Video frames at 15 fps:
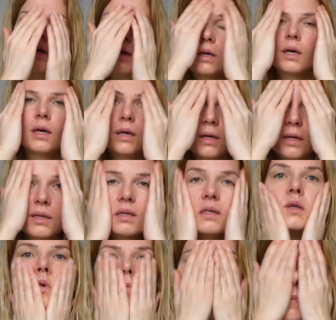
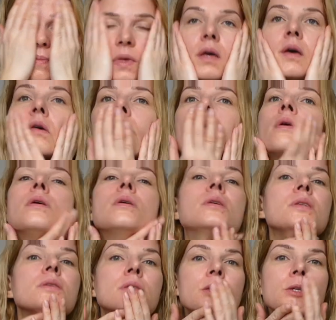And
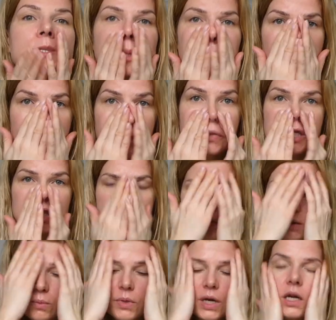this is the best
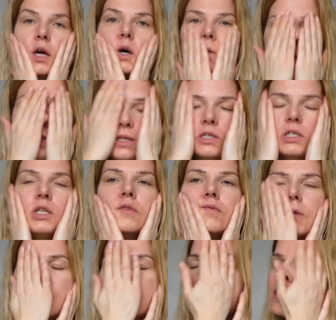way how to achieve
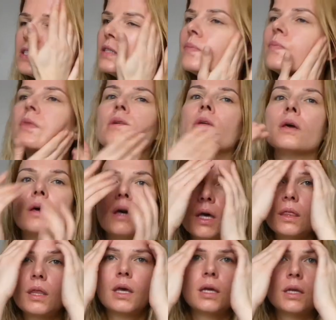this.
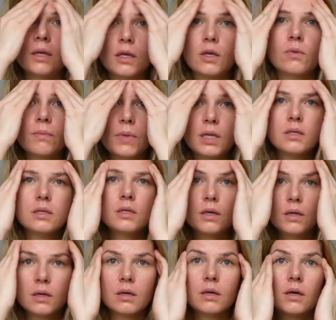And then you meant
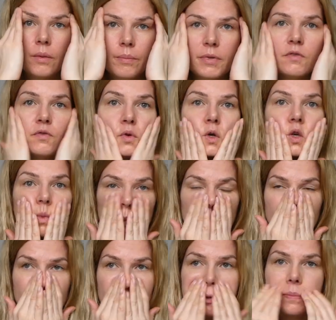to, before you
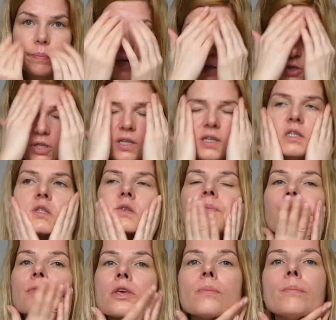put on the patches,
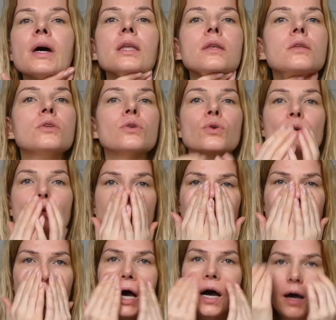you meant to
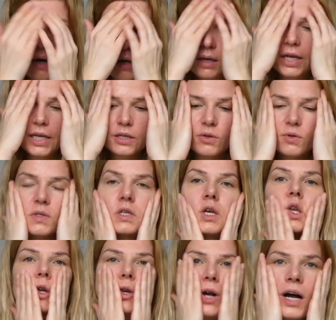let your
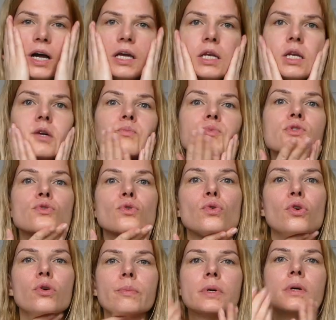skin dry and
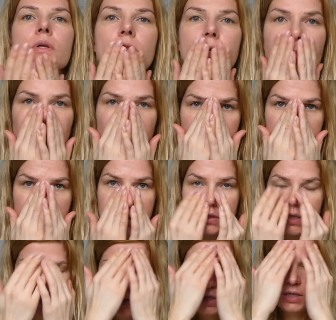absorb the product
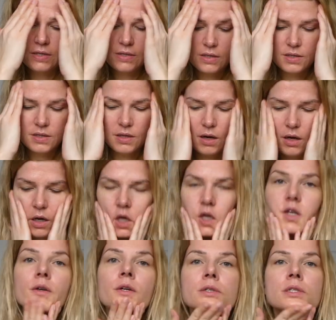so it doesn't slide.